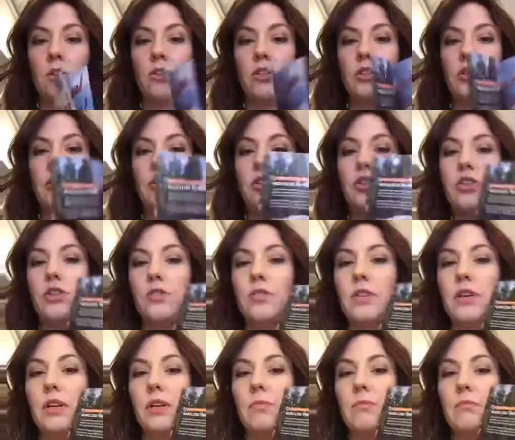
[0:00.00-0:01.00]
just to show
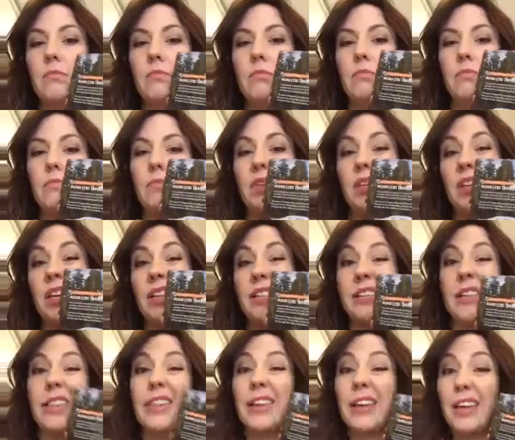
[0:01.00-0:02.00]
them that
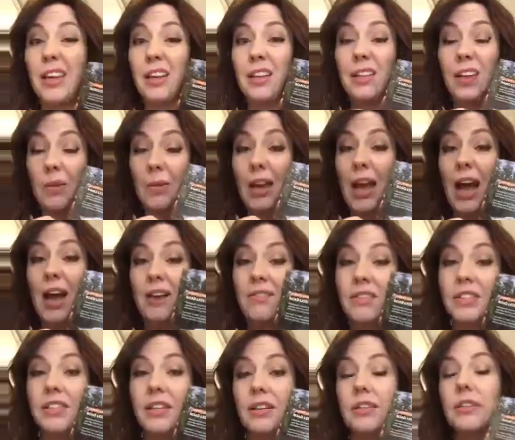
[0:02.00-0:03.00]
that's a thing, that we have
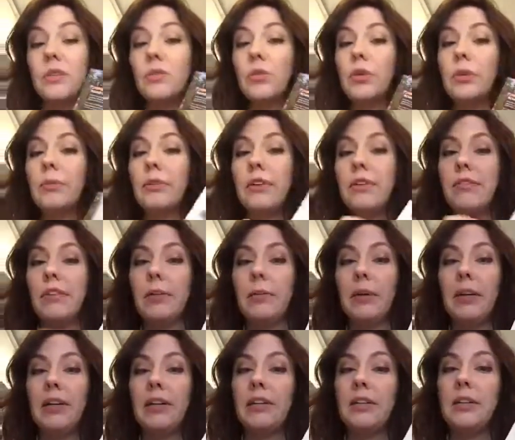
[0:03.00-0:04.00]
a scent and warmer every
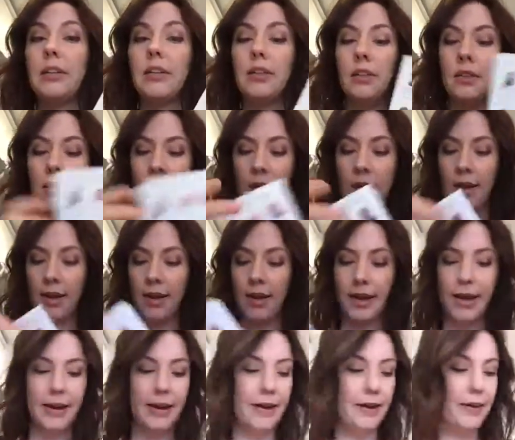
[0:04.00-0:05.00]
month.
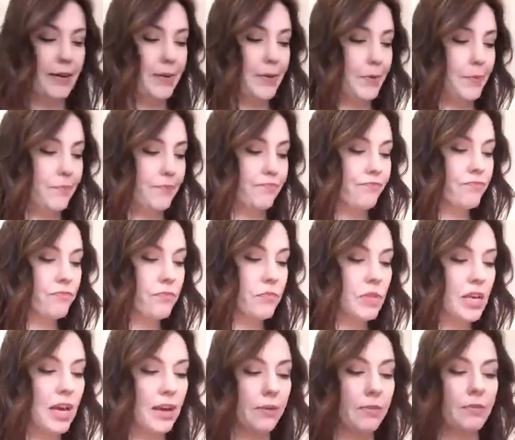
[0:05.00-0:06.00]

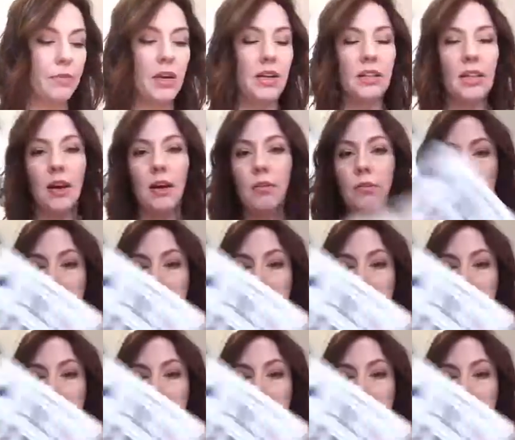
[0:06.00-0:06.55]
Yeah, and that